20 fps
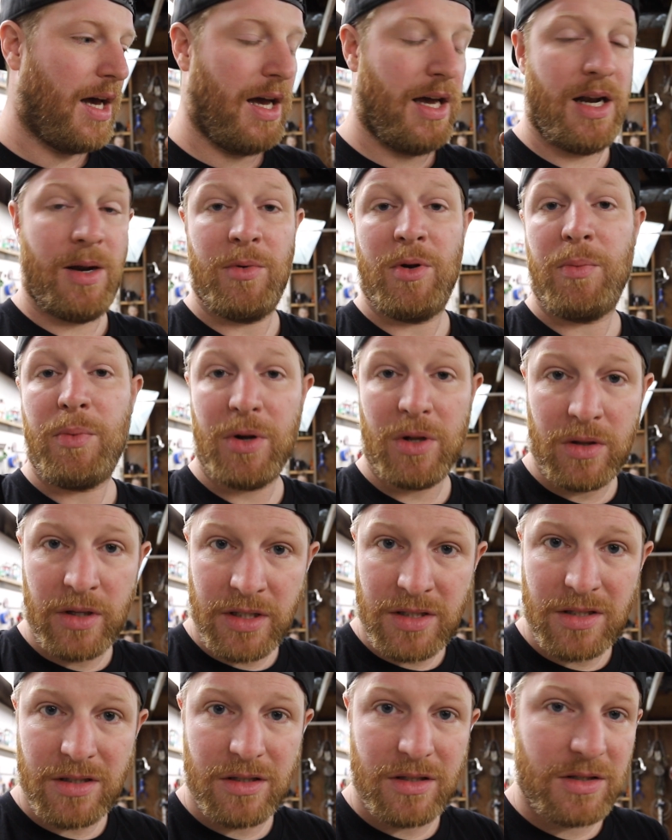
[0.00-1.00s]
and I'm gonna put a
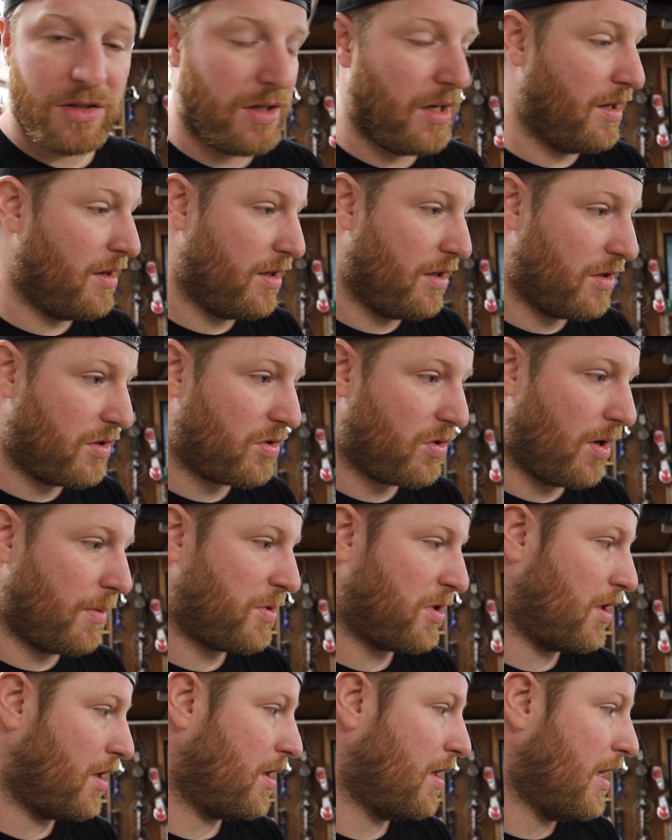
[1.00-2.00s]
link to this in the
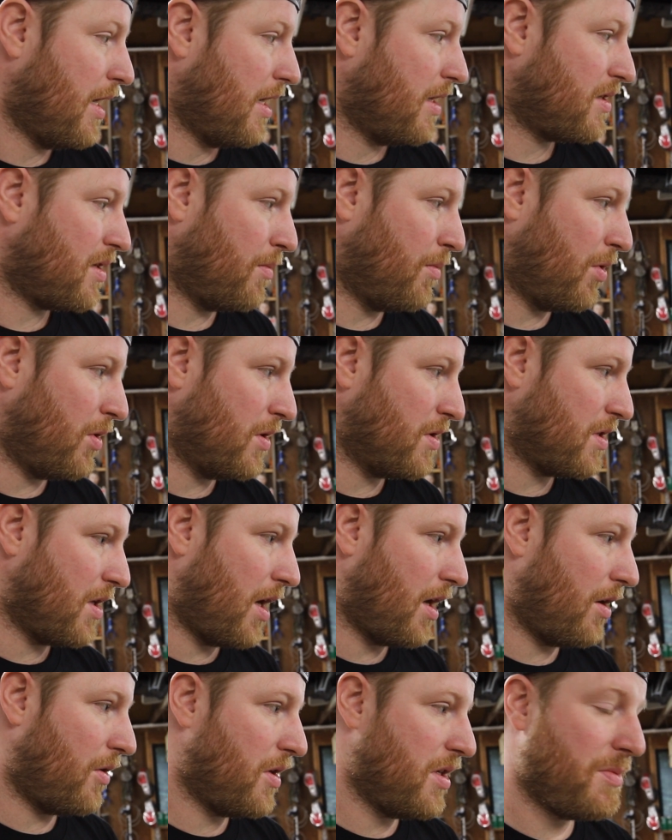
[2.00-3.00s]
description to Mullins
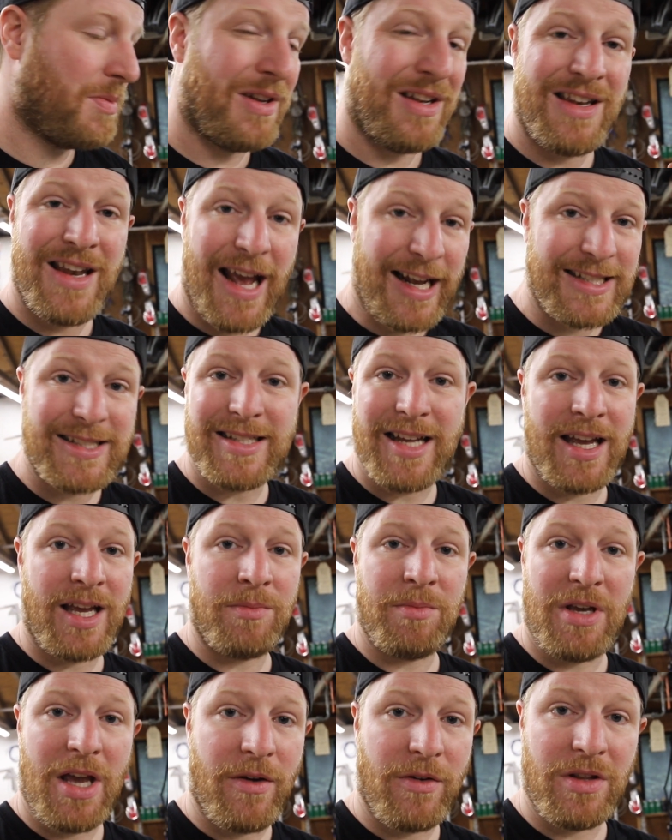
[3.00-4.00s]
Auto. He's been next
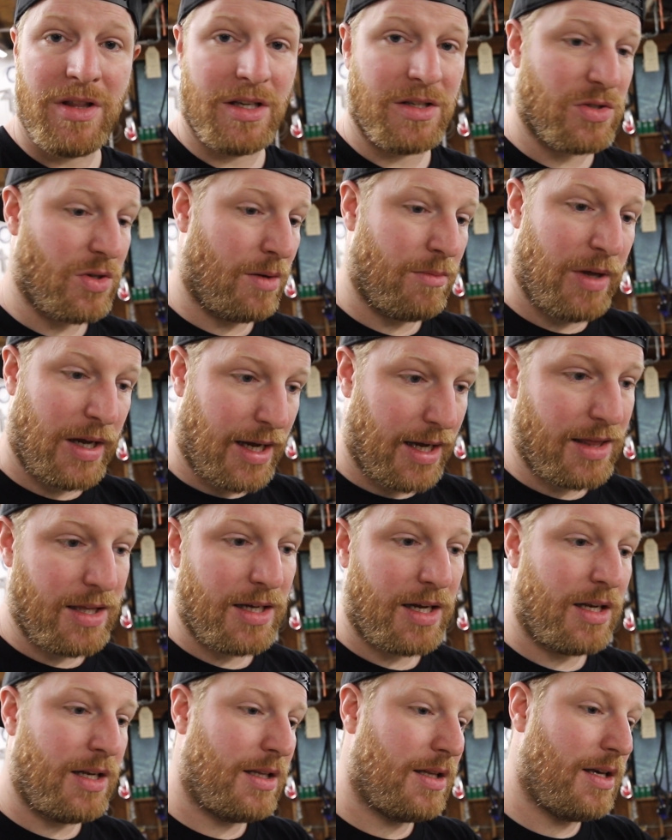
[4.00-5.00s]
daying me everything. So I'm like, I
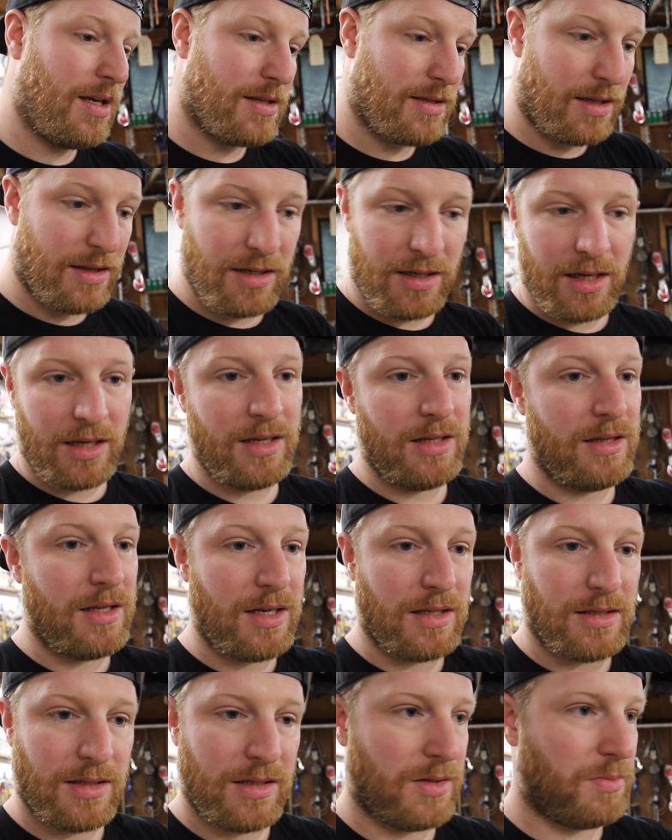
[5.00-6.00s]
think I need this. I think I need
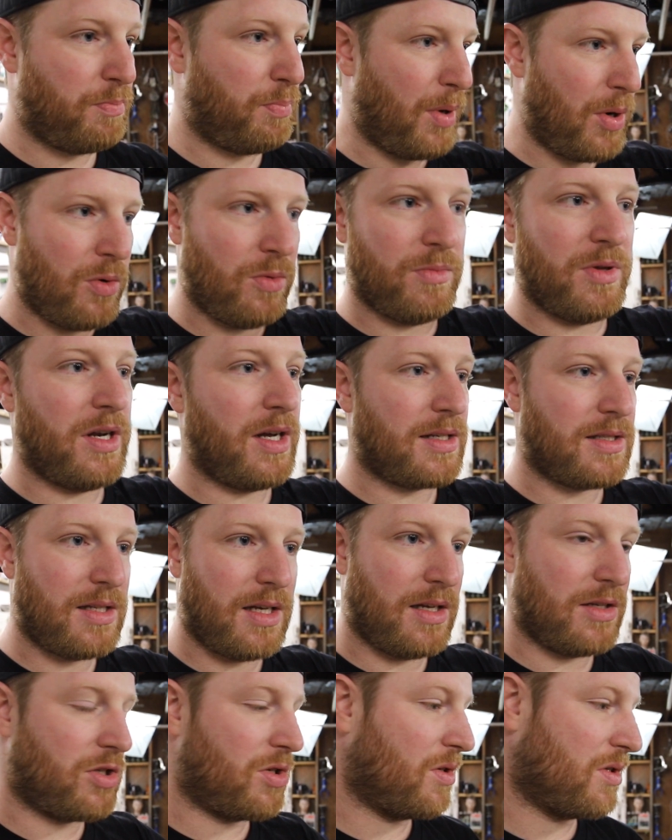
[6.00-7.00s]
this, and boom, the next
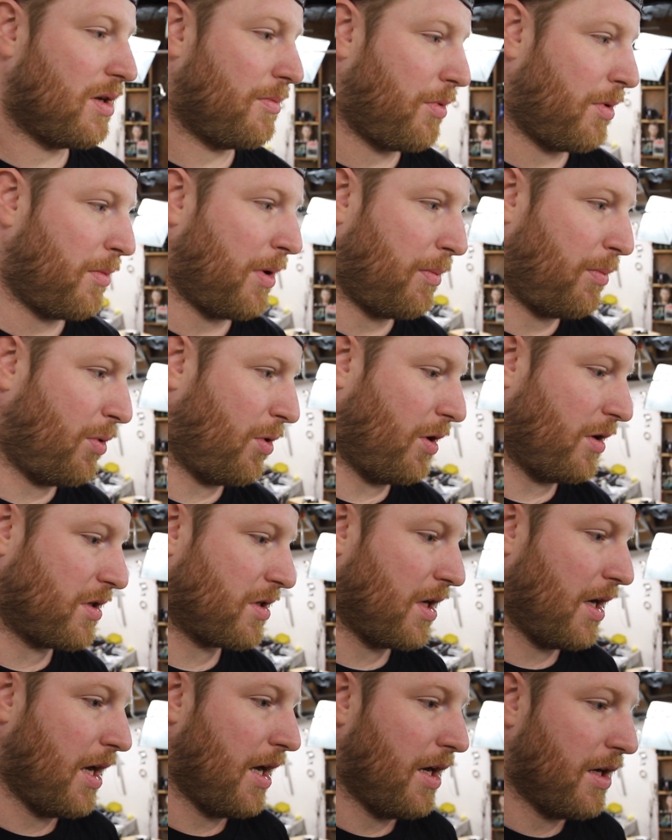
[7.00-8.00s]
day it shows up on my
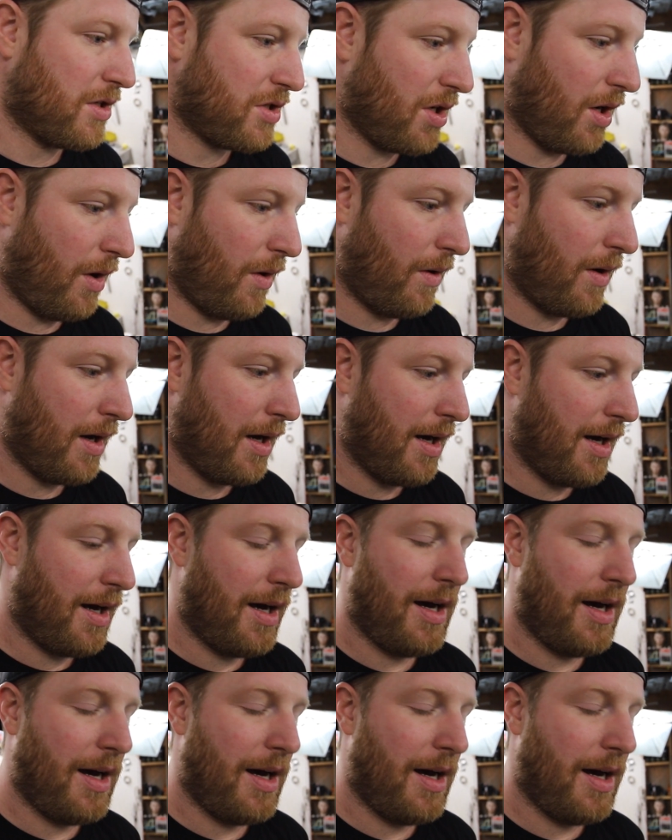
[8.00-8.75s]
porch. So